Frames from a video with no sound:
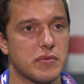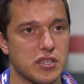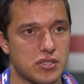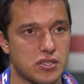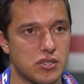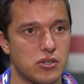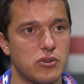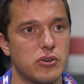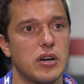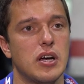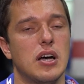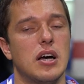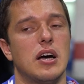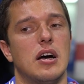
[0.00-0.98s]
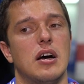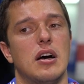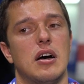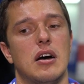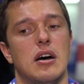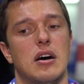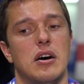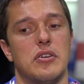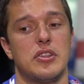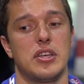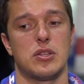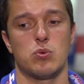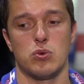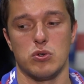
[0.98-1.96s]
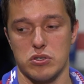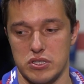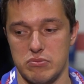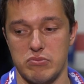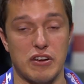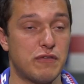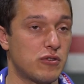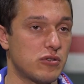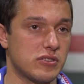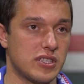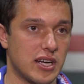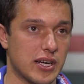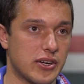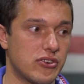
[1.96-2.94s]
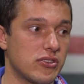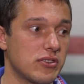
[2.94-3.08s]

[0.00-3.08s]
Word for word: So uh, that was my first Dakar,